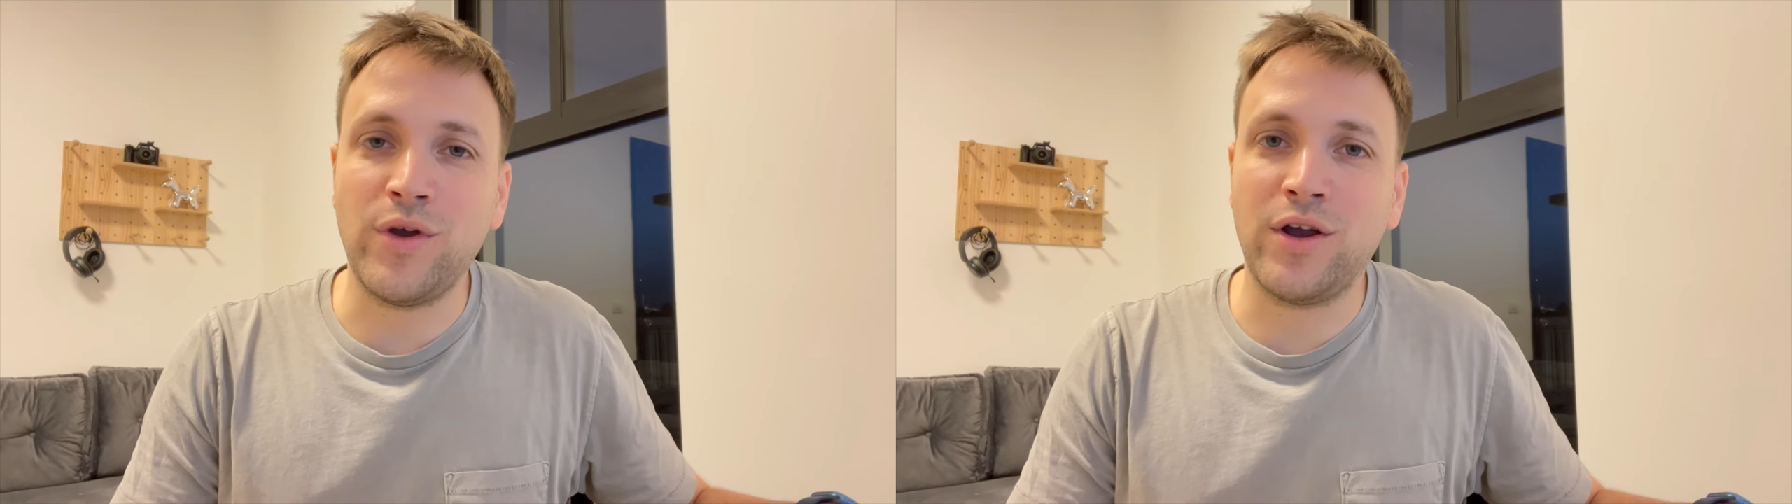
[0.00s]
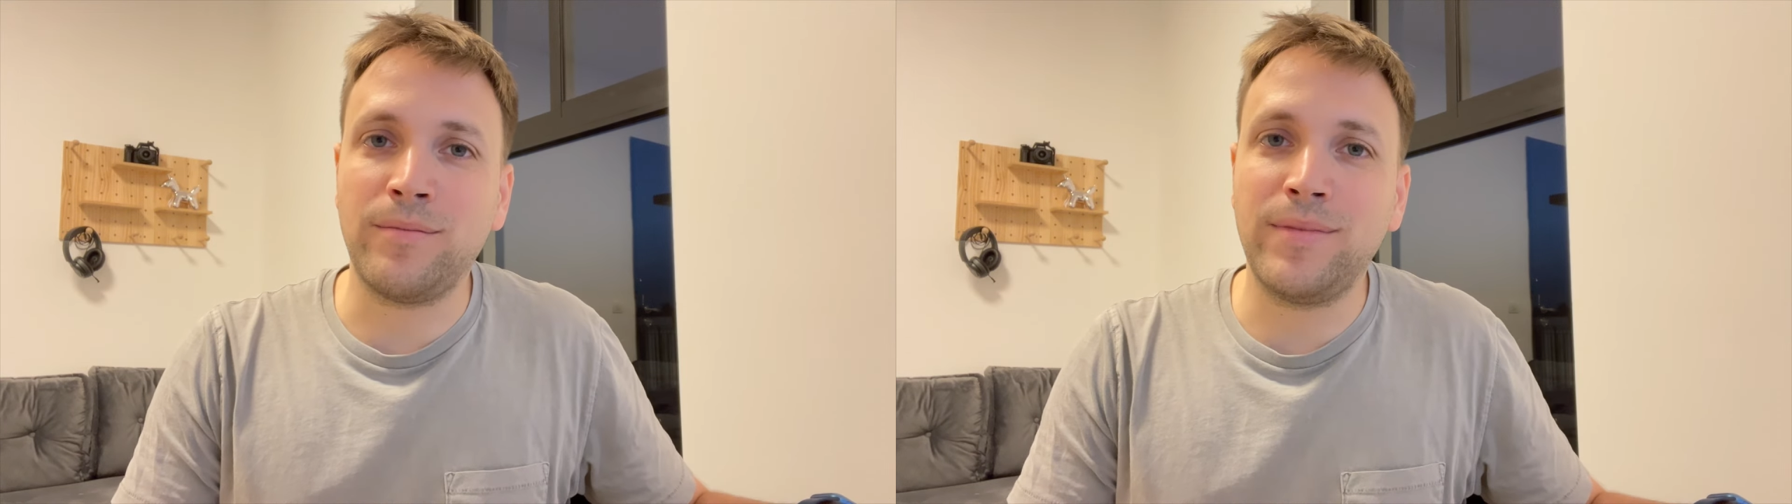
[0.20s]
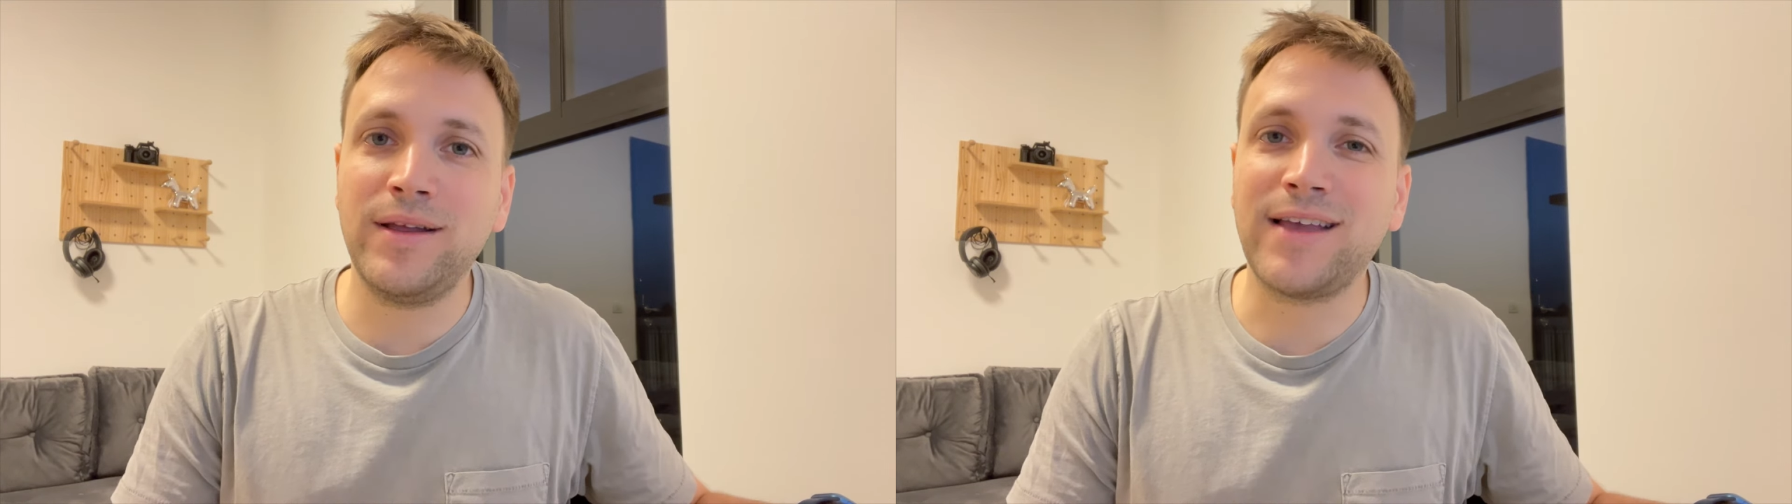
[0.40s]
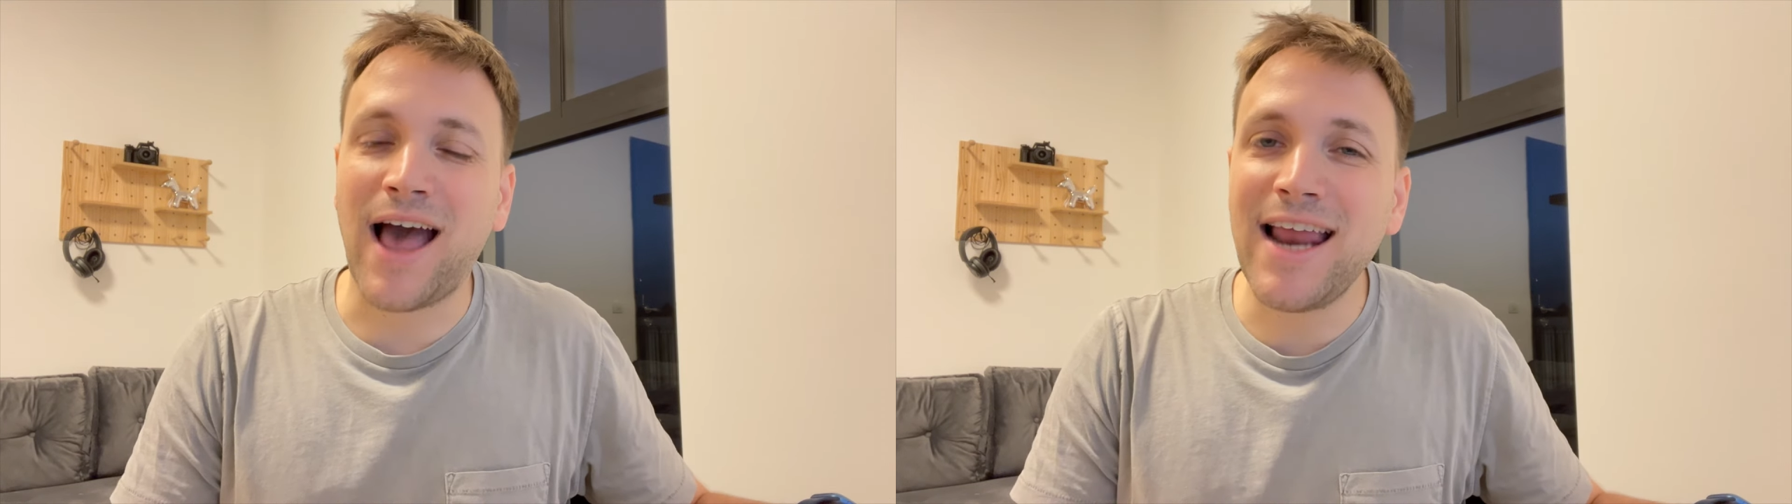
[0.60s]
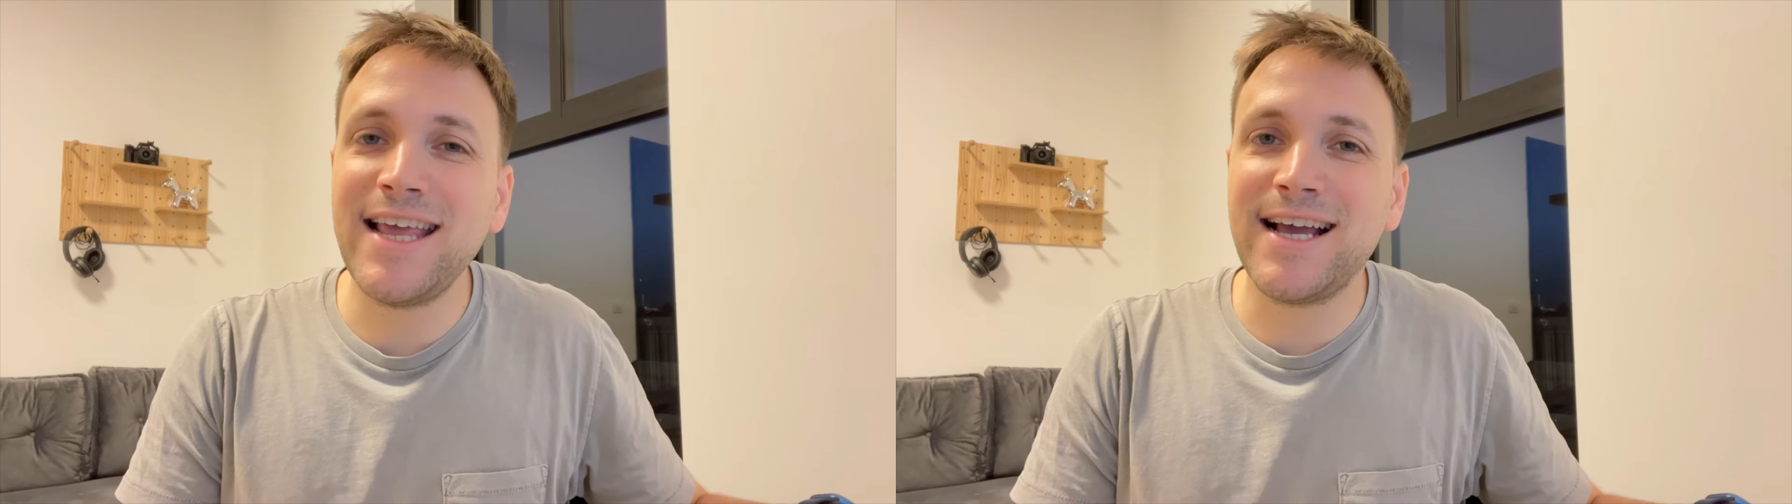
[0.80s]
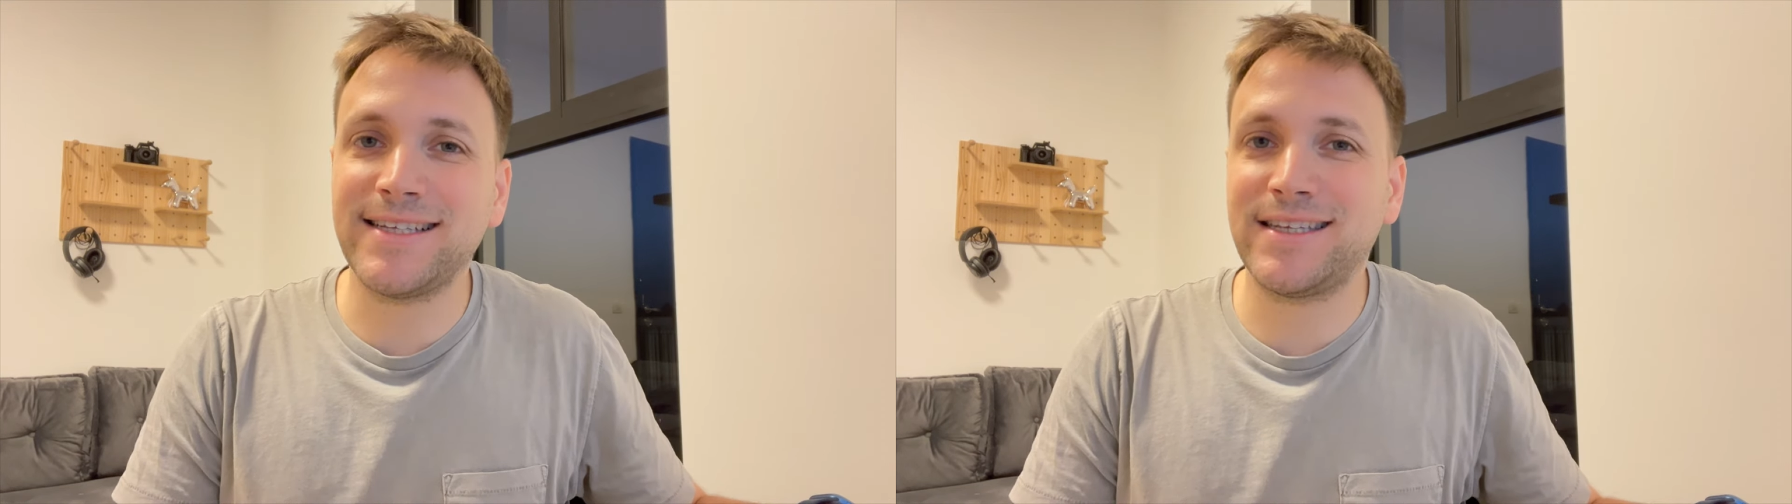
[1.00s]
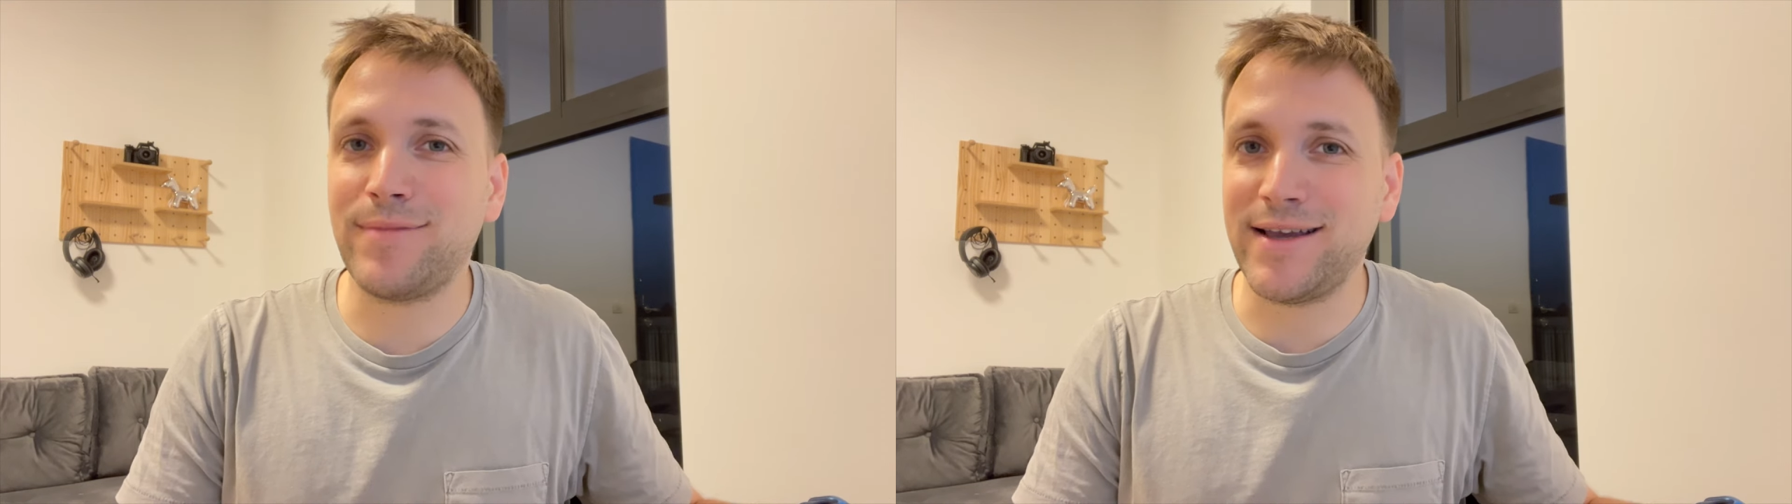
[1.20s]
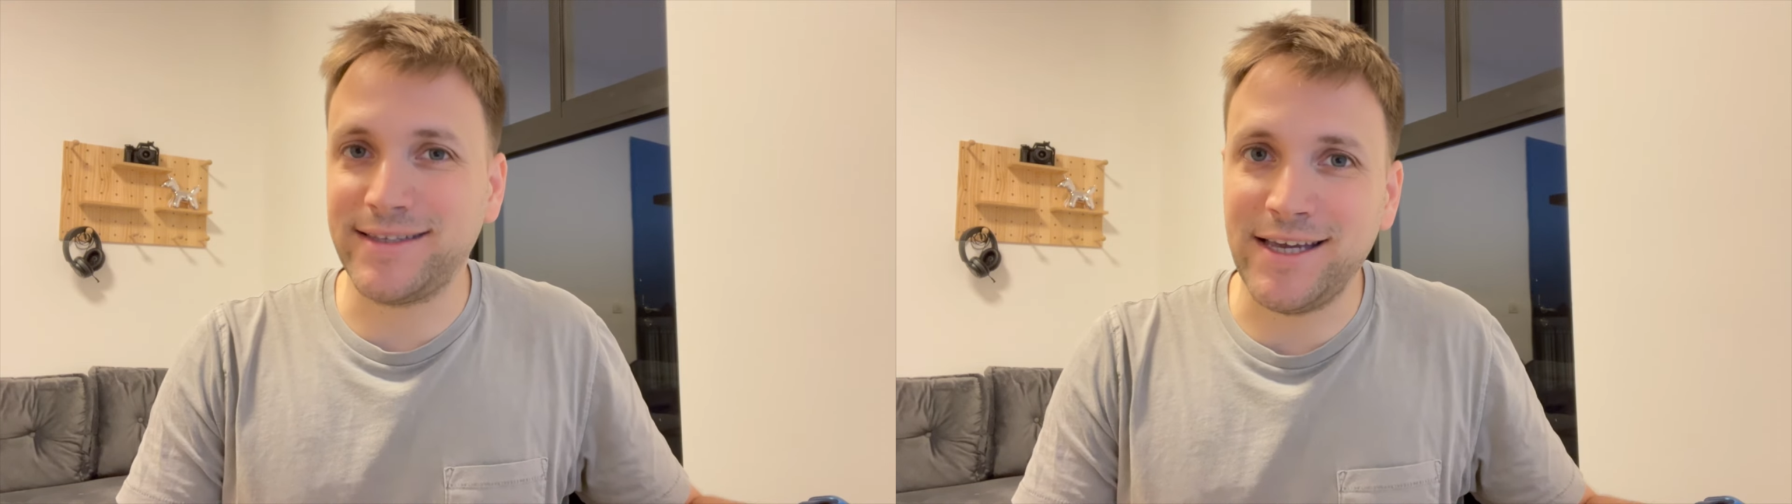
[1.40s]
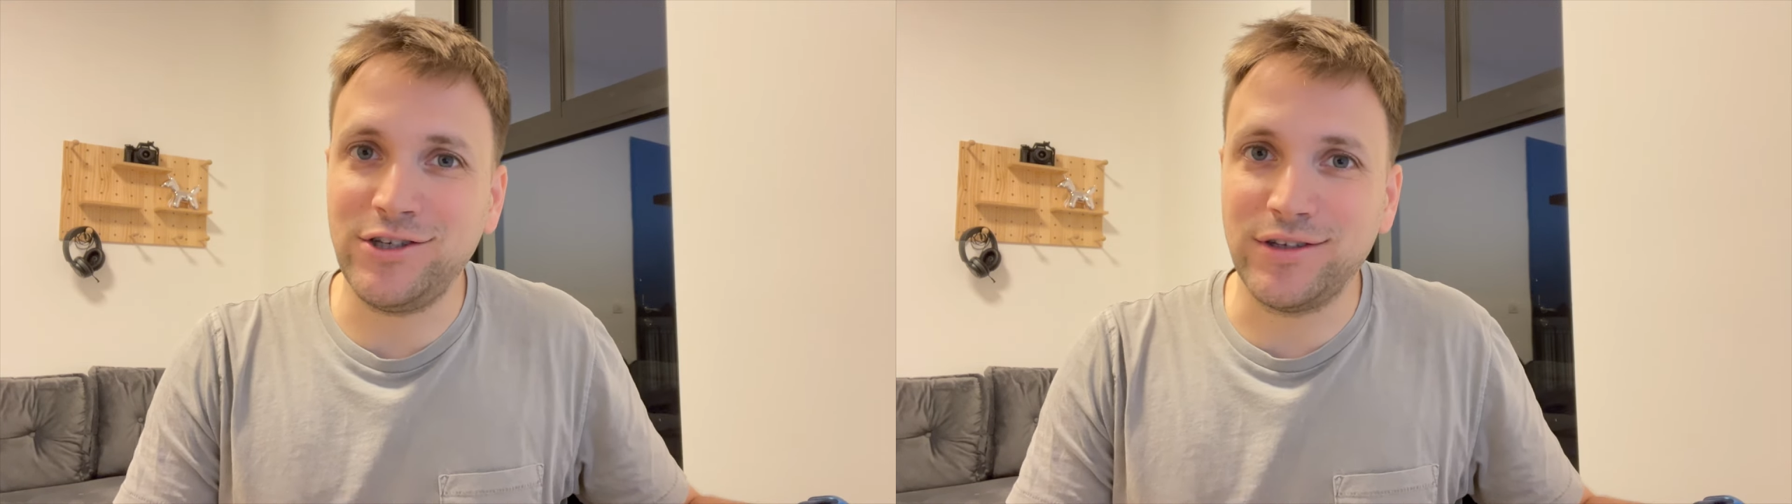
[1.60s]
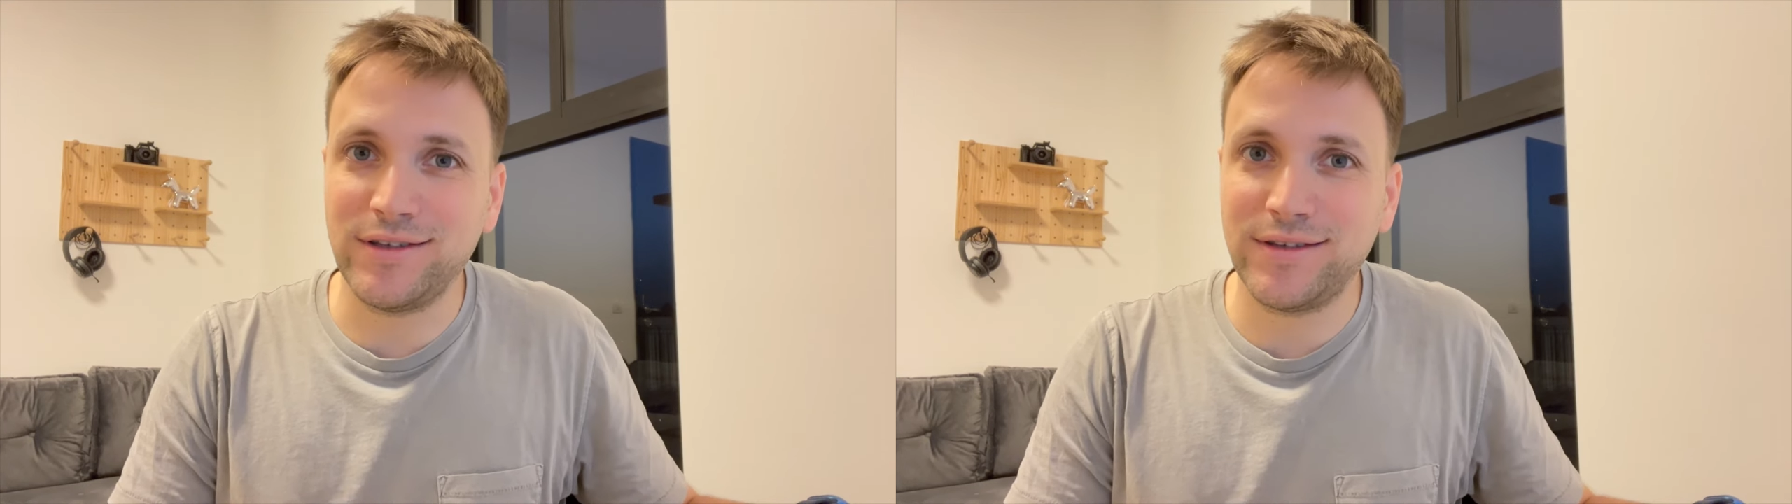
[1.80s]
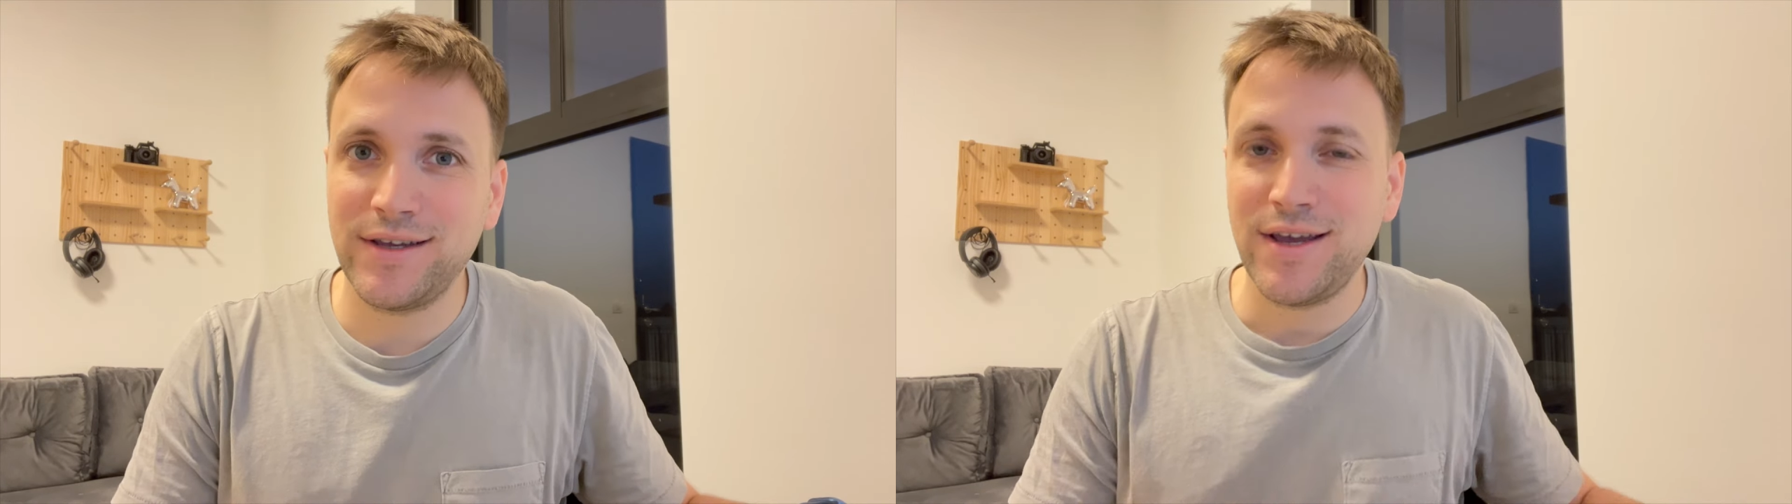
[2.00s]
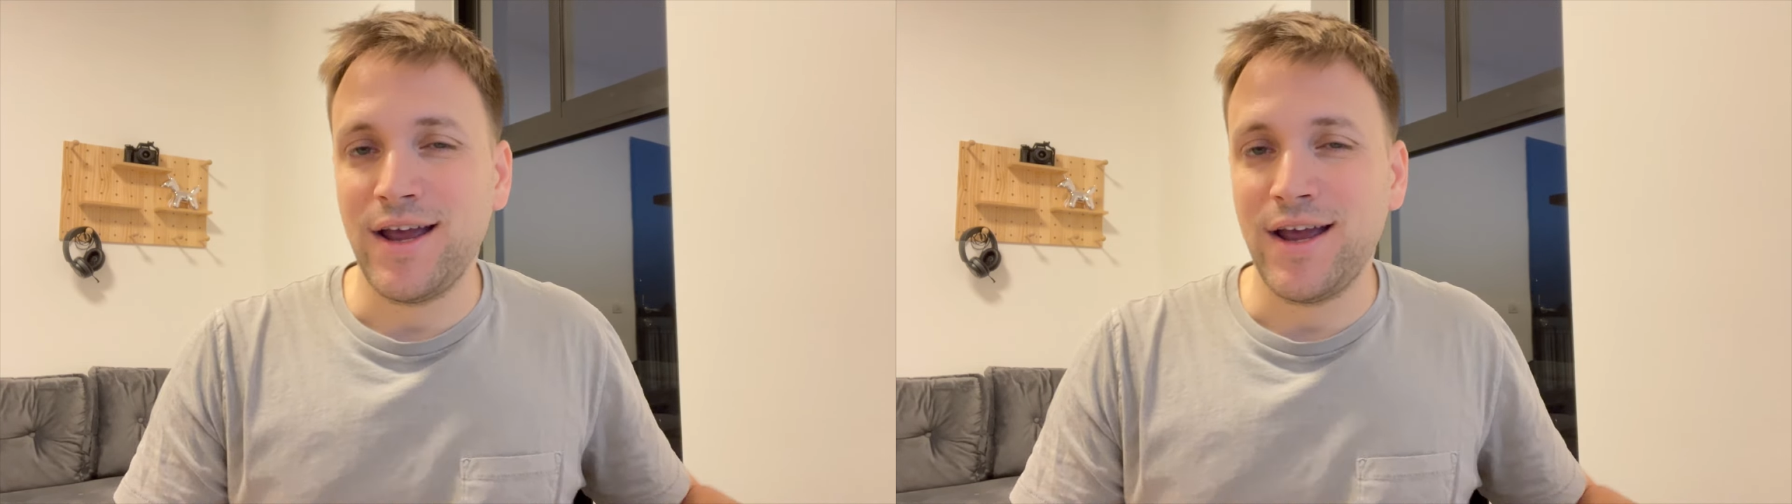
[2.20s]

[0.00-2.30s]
we can build highly customized agents.